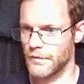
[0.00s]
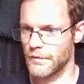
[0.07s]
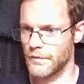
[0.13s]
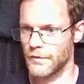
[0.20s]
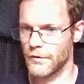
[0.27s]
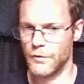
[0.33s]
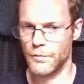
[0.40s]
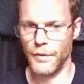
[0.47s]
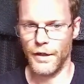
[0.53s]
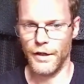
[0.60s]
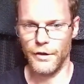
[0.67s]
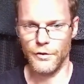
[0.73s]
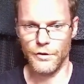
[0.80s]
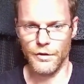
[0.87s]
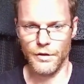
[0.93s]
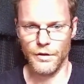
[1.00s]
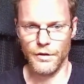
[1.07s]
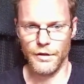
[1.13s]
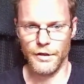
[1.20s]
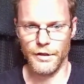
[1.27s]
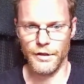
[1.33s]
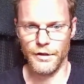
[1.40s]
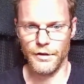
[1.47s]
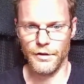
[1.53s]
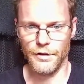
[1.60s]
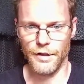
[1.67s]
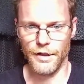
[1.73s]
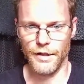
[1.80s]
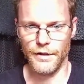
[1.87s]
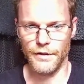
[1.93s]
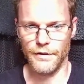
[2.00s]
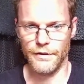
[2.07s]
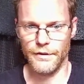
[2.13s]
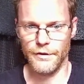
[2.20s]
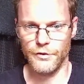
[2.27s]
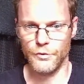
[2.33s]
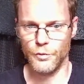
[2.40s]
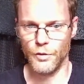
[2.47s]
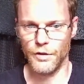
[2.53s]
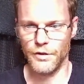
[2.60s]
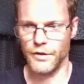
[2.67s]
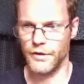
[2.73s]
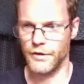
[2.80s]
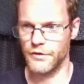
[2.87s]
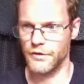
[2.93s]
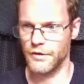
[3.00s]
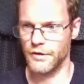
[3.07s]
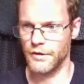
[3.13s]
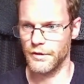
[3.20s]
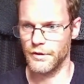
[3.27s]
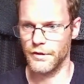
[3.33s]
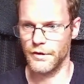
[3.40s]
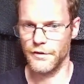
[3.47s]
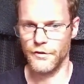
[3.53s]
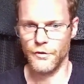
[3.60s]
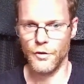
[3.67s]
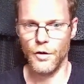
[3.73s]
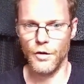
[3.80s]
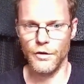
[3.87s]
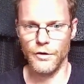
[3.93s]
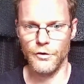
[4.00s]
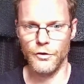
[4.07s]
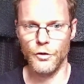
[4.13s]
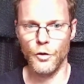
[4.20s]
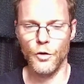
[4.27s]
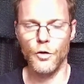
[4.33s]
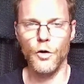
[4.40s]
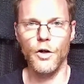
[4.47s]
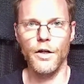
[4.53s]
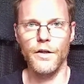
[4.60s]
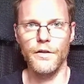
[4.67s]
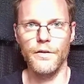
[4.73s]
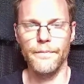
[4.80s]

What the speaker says: spiral here, and this one is it's called a toroid.